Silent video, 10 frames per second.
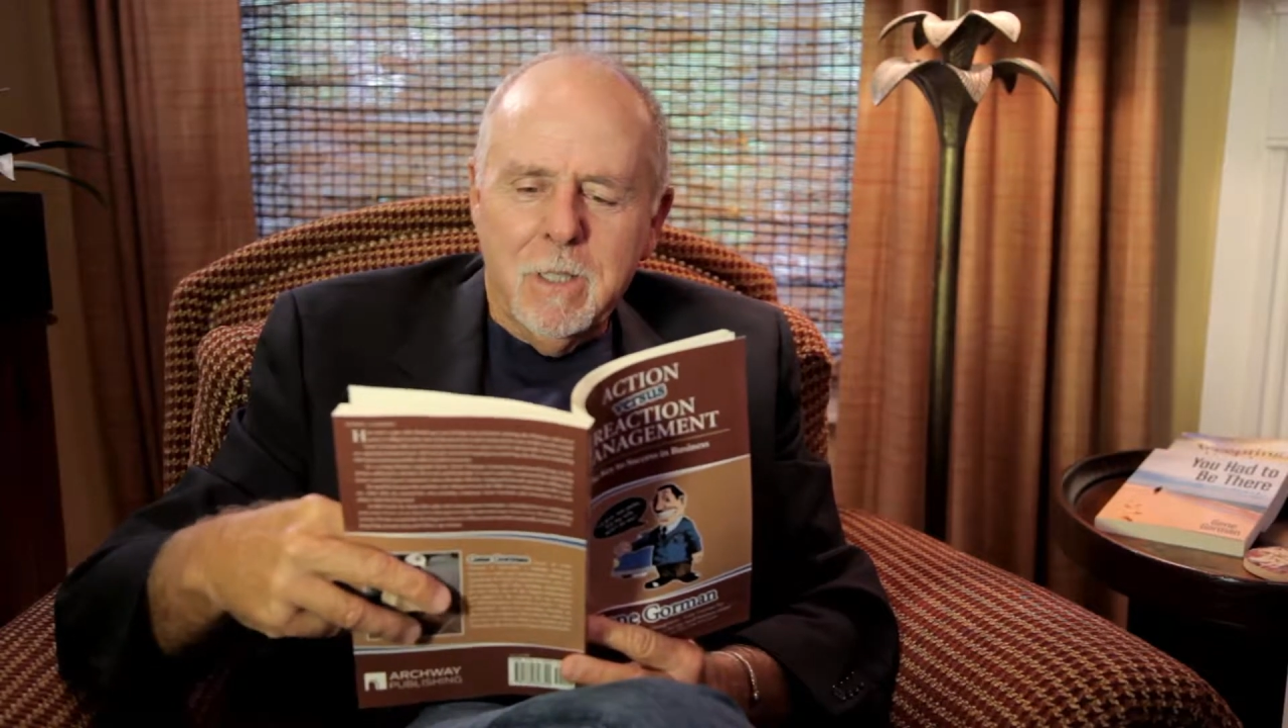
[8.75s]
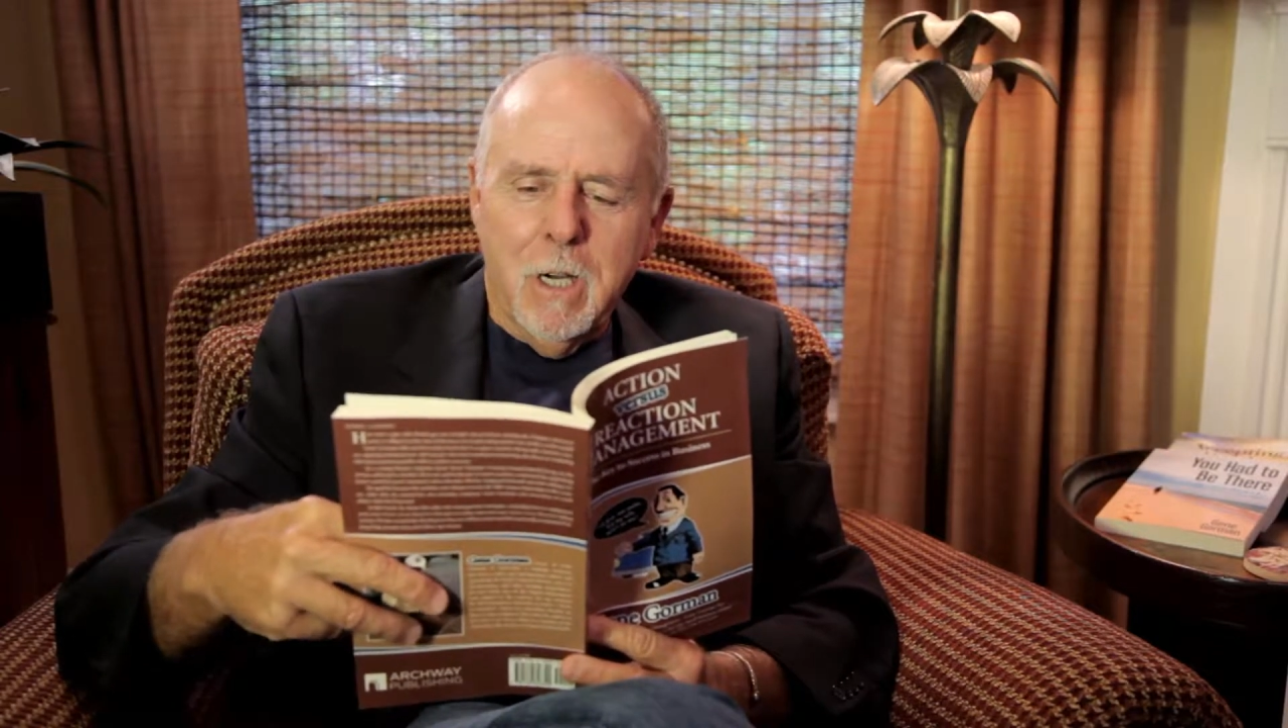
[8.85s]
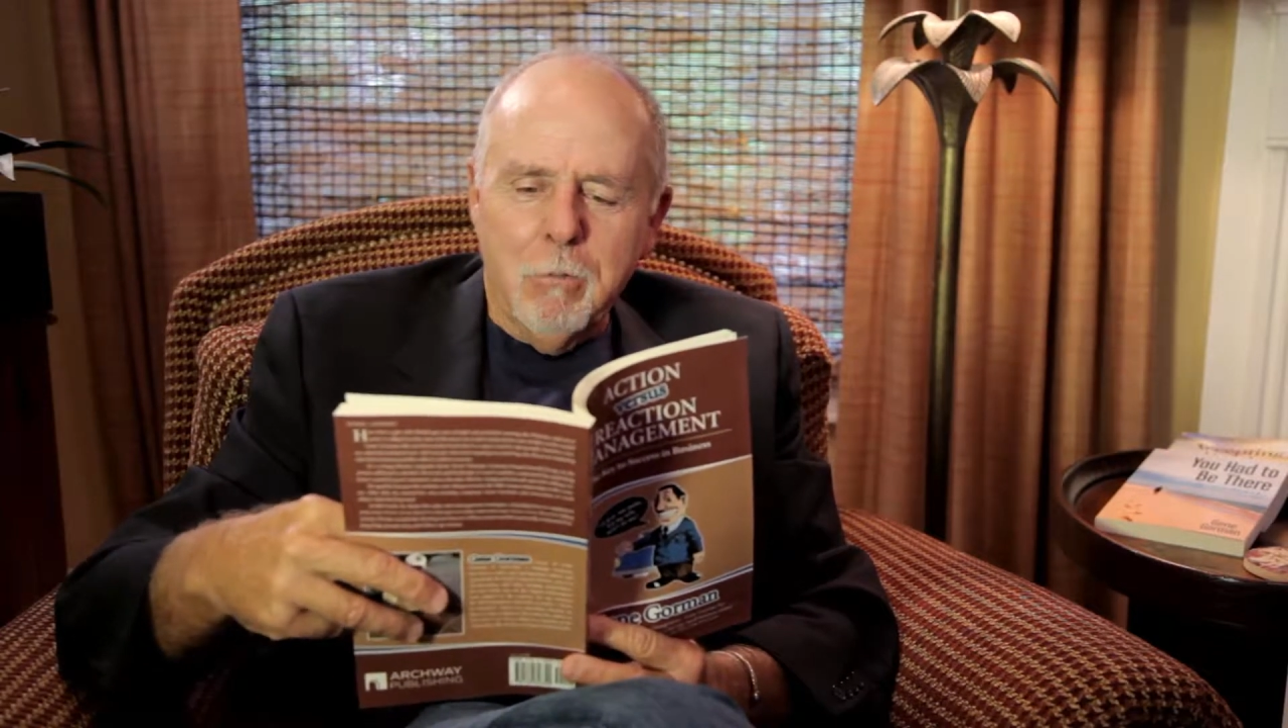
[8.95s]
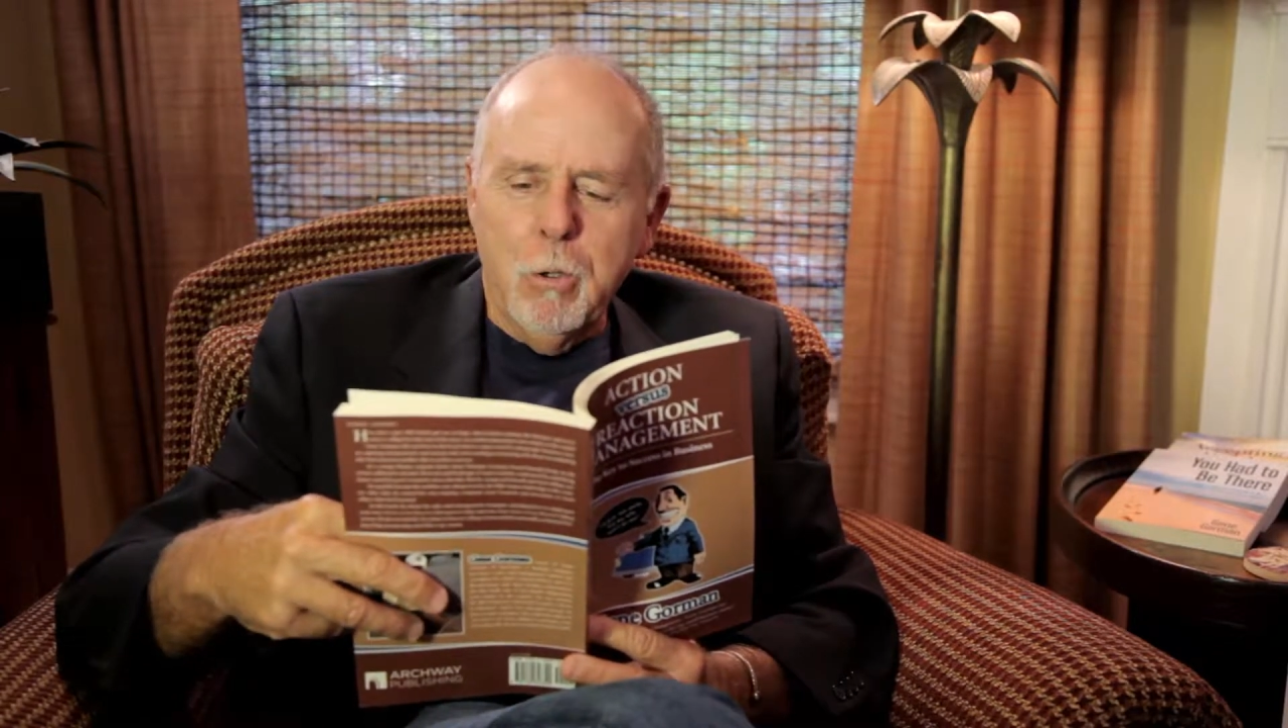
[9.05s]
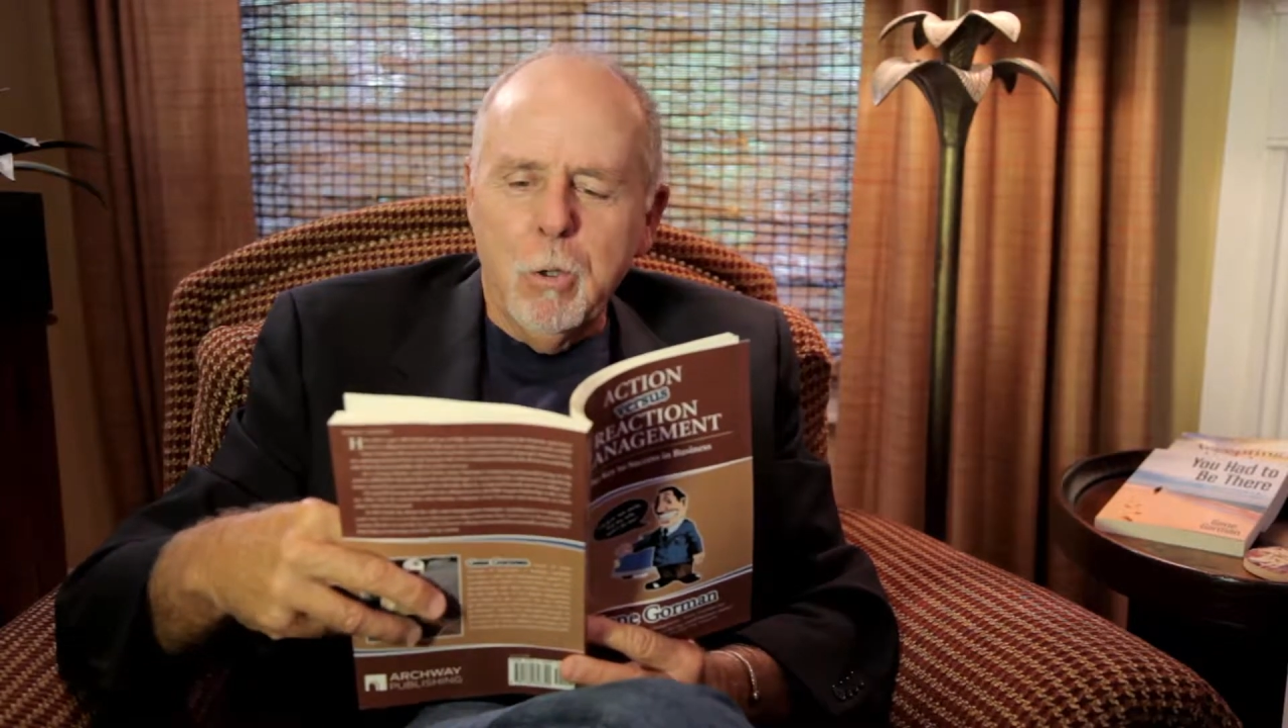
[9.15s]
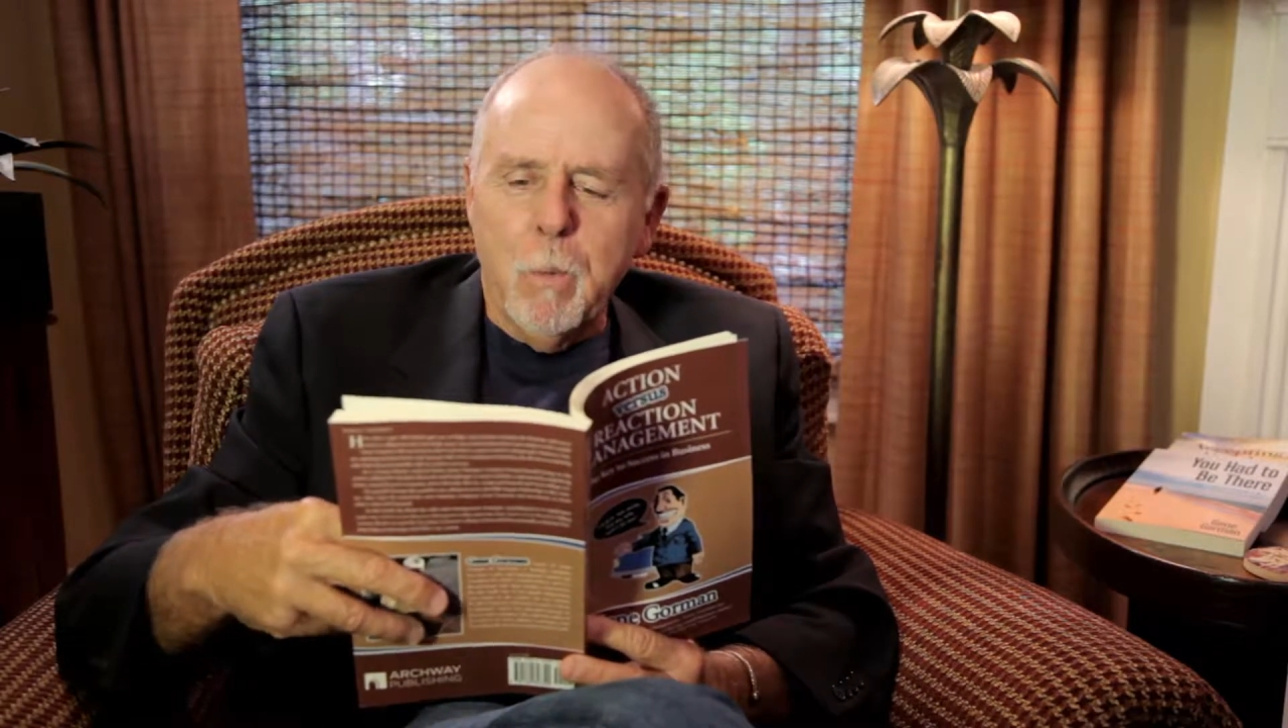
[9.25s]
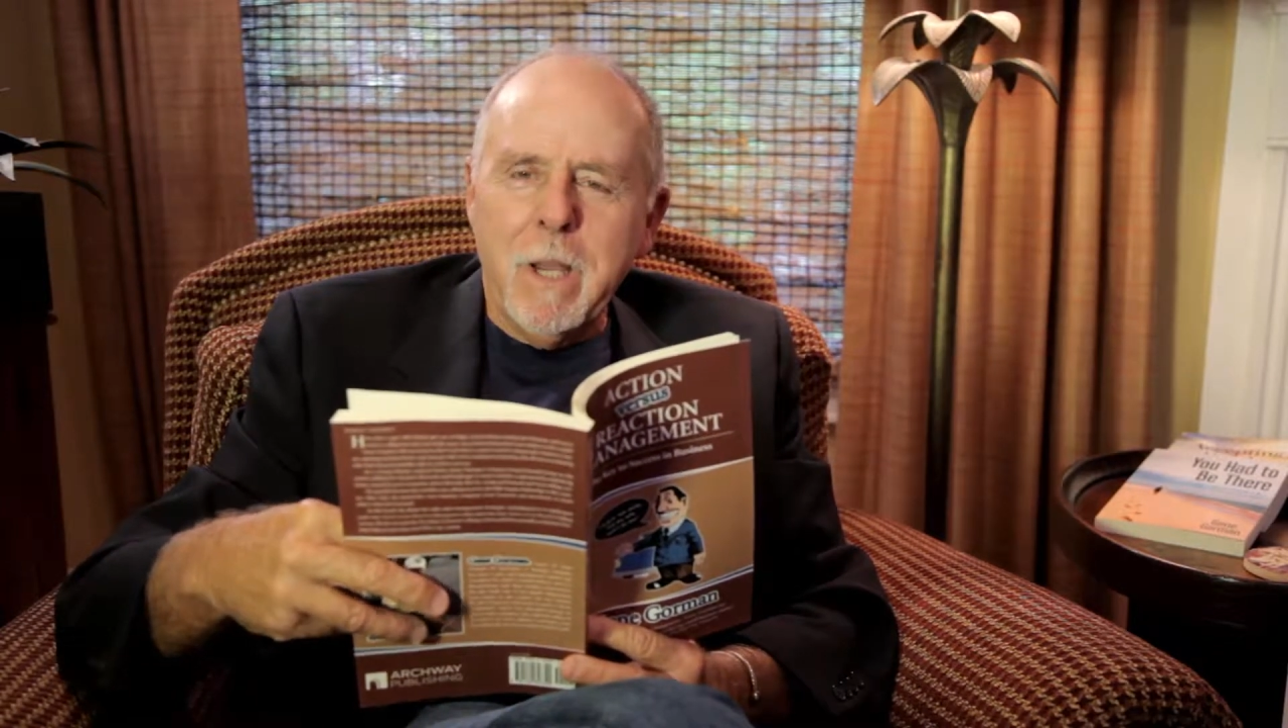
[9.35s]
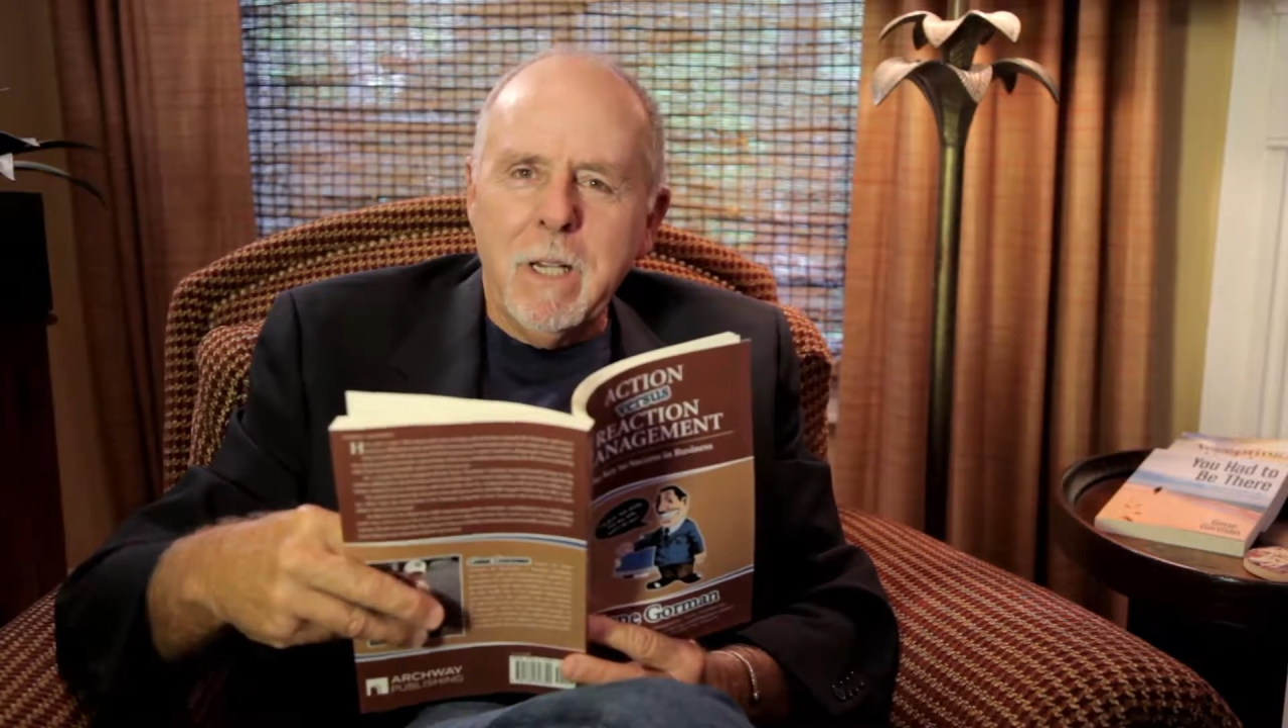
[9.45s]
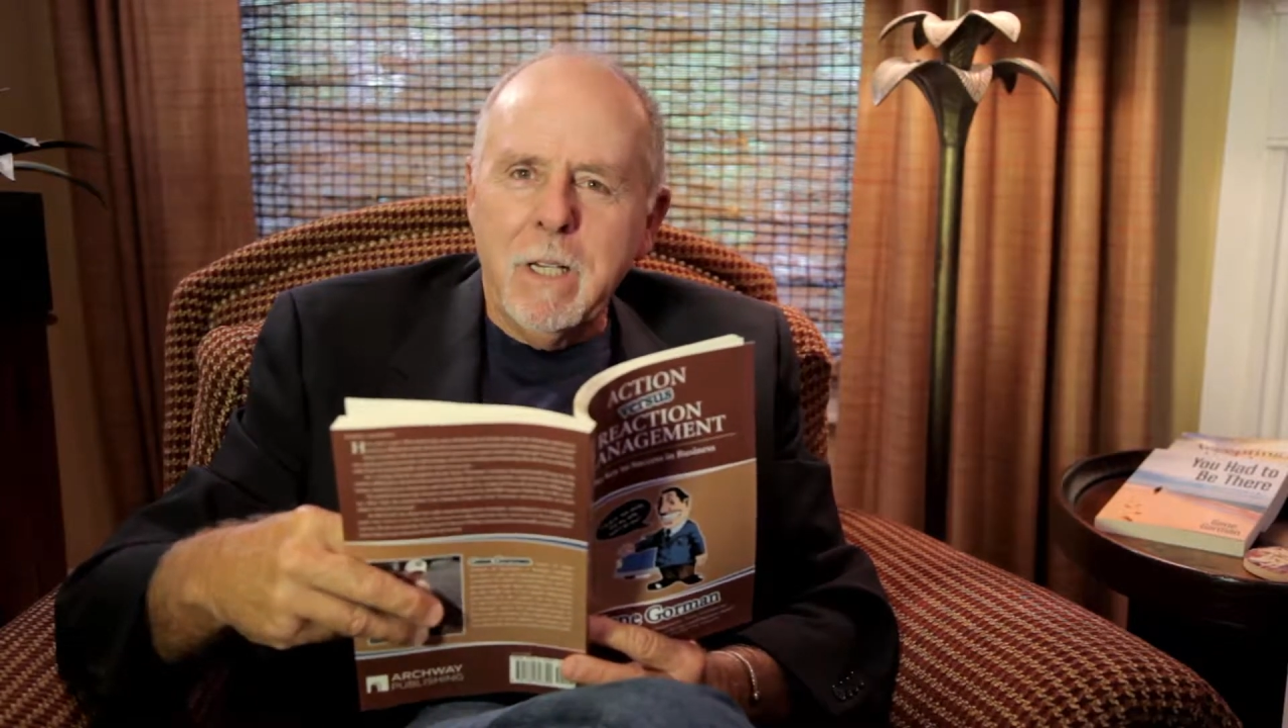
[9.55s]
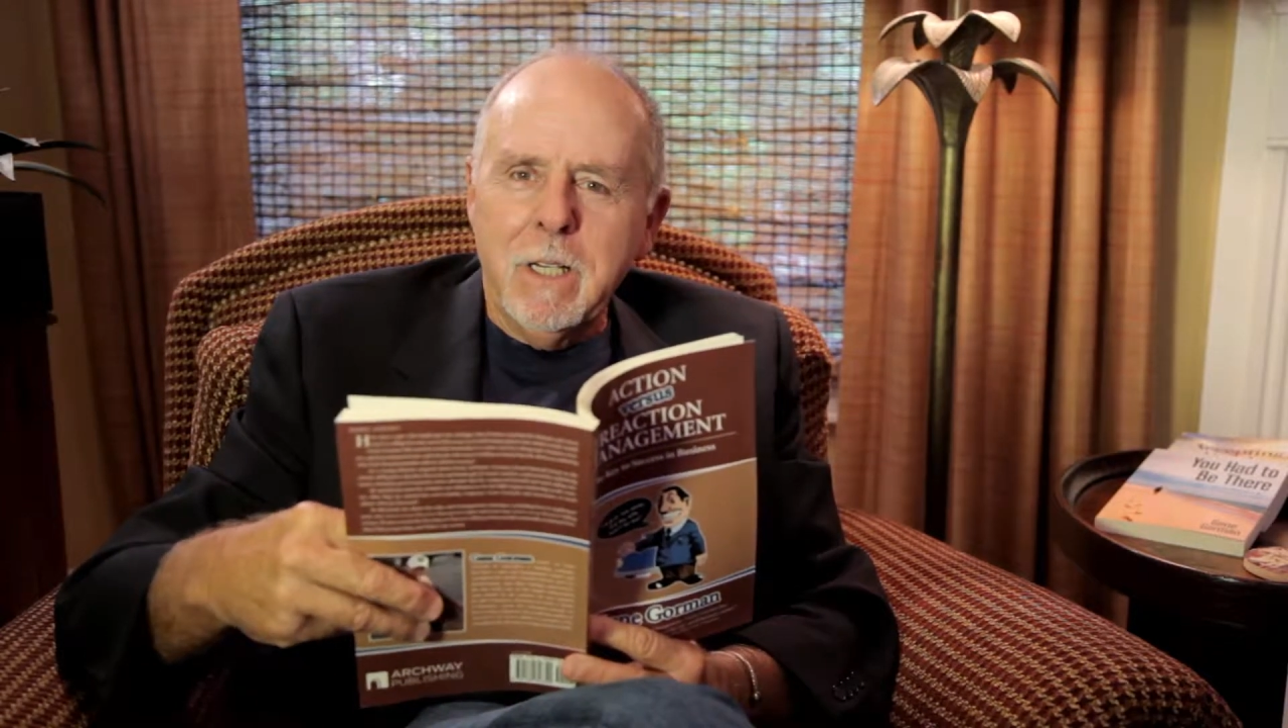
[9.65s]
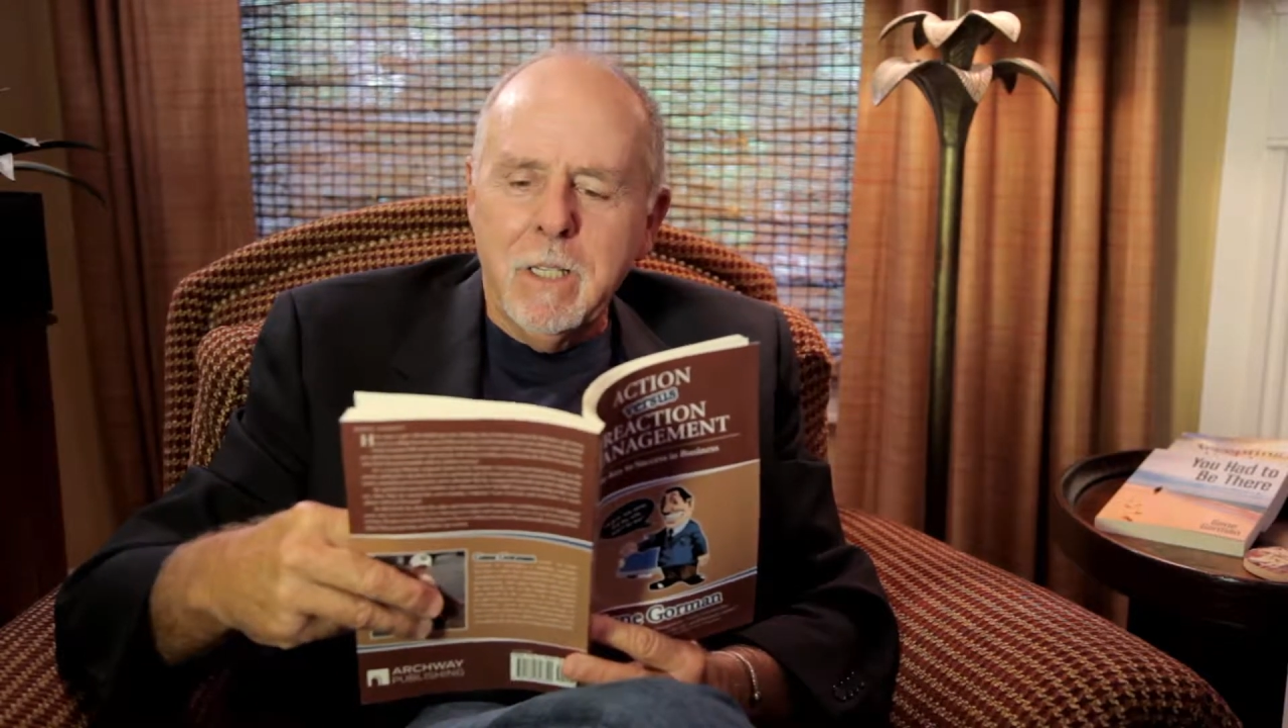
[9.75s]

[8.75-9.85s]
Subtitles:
A Rude Awakening